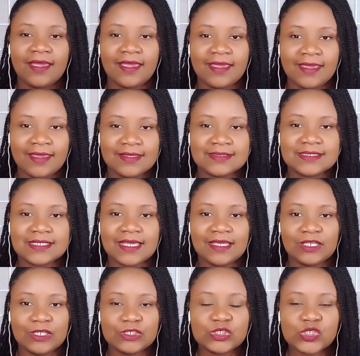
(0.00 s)
is
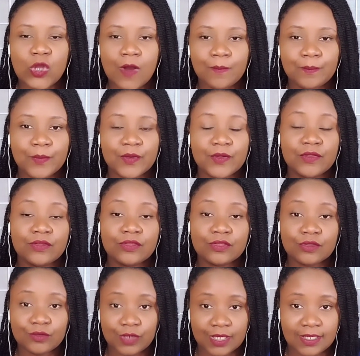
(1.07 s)
in the top
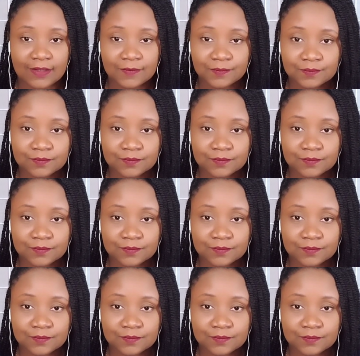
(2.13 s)
3